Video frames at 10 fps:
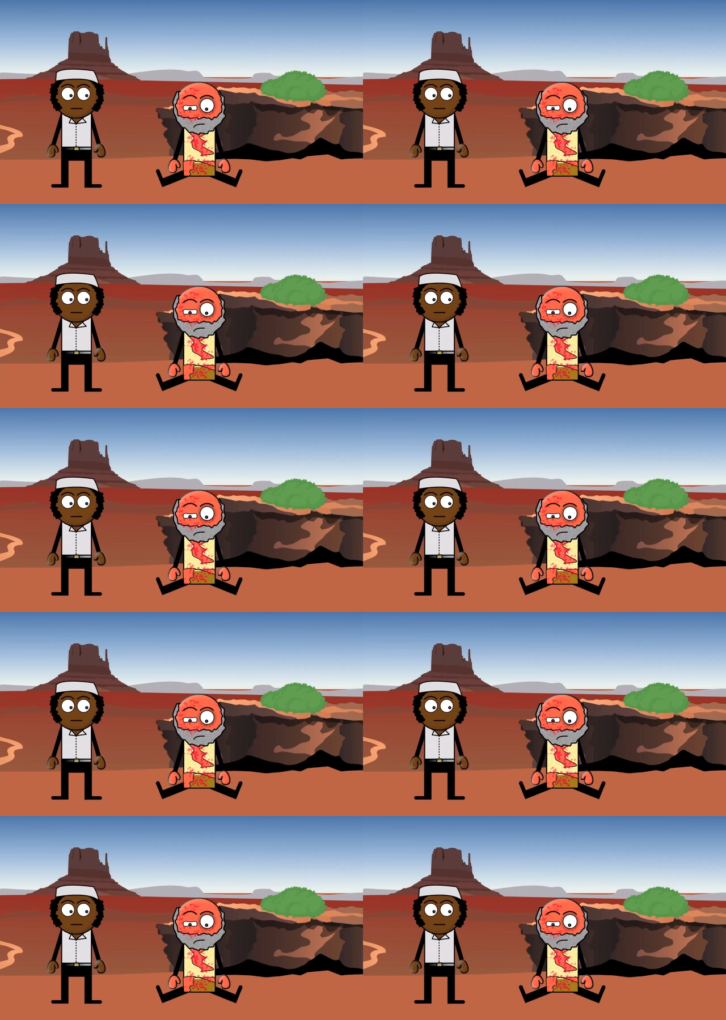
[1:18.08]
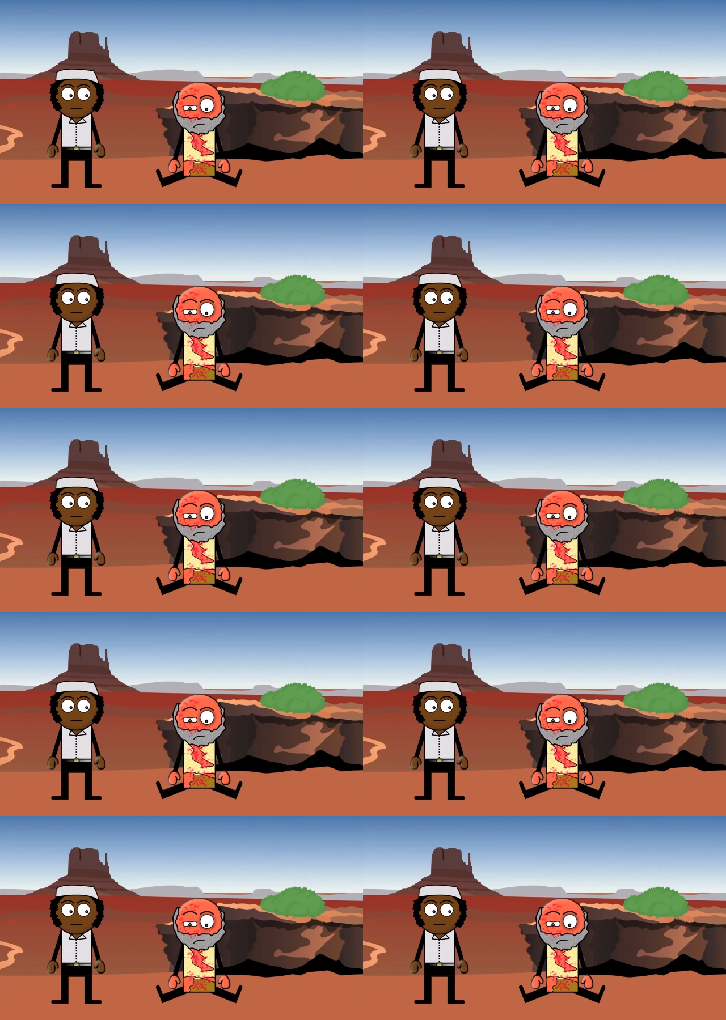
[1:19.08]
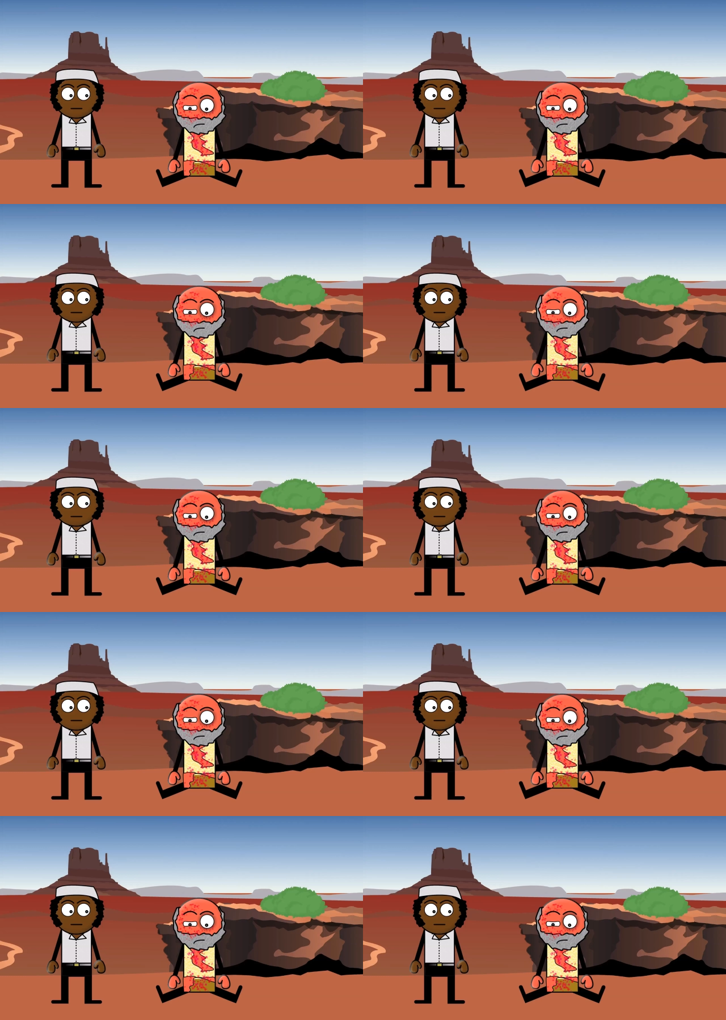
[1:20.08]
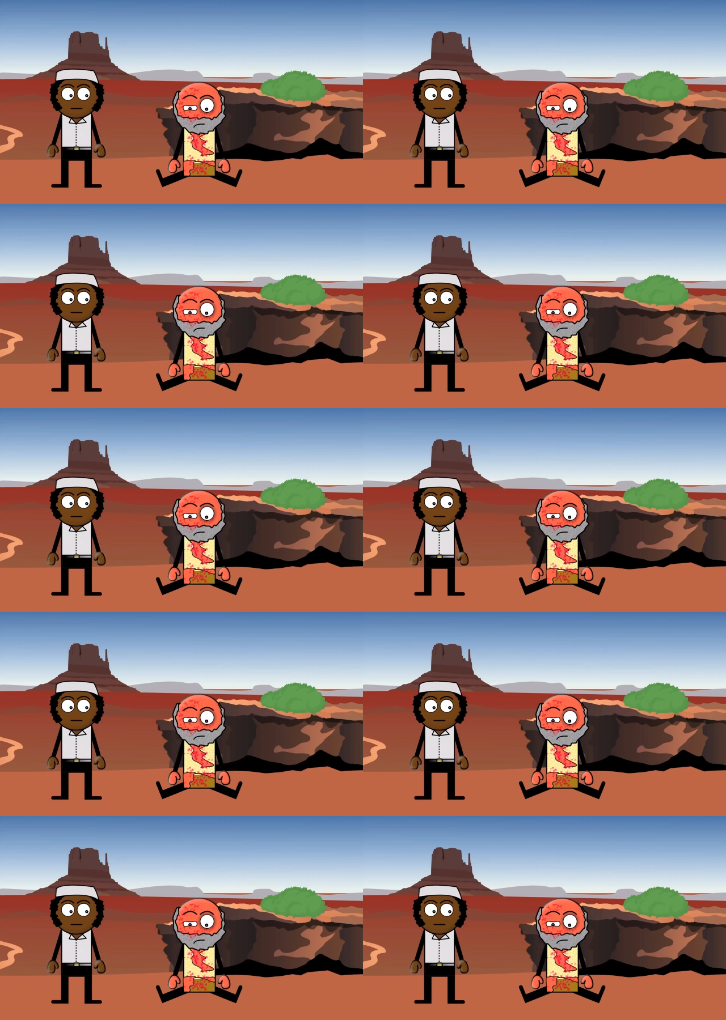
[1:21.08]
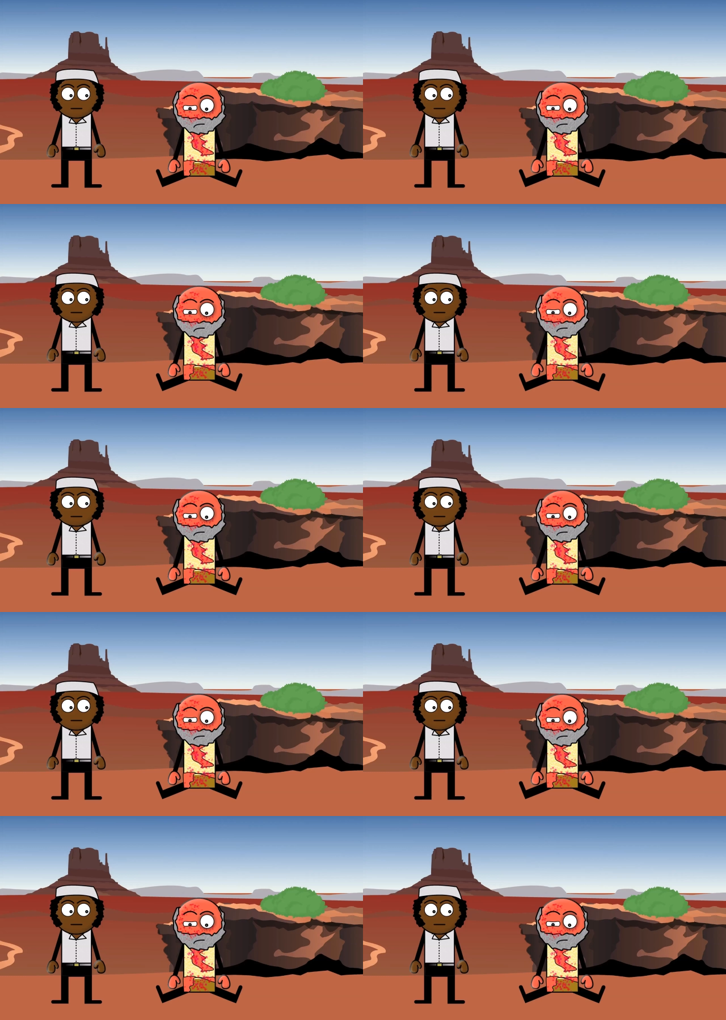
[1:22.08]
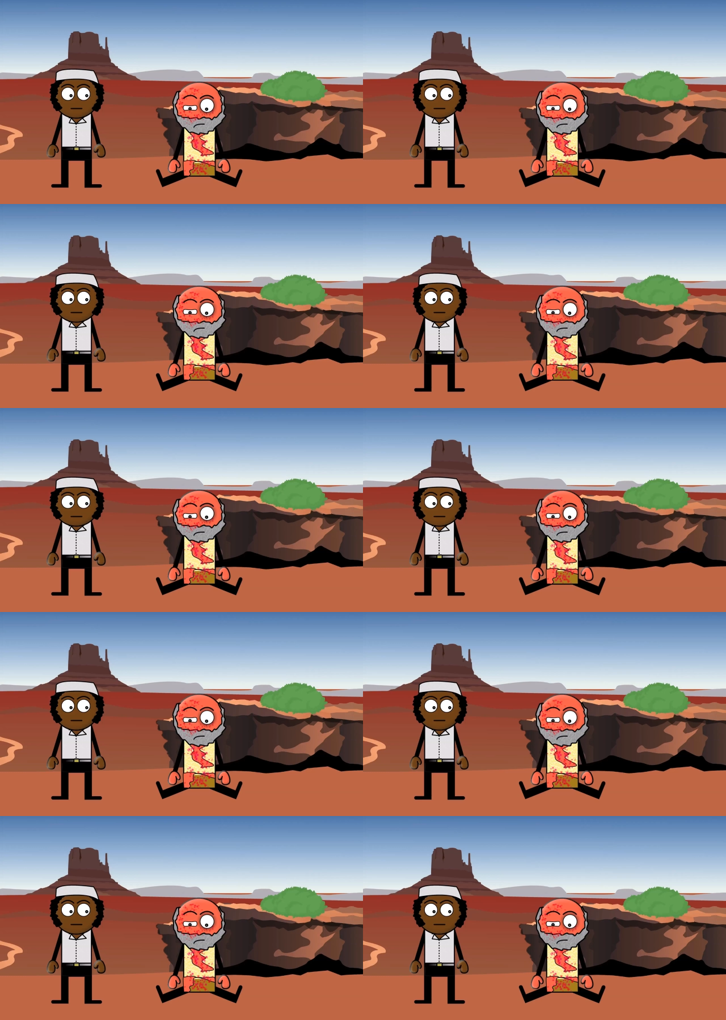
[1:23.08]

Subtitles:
Nobody's mouth can be seen.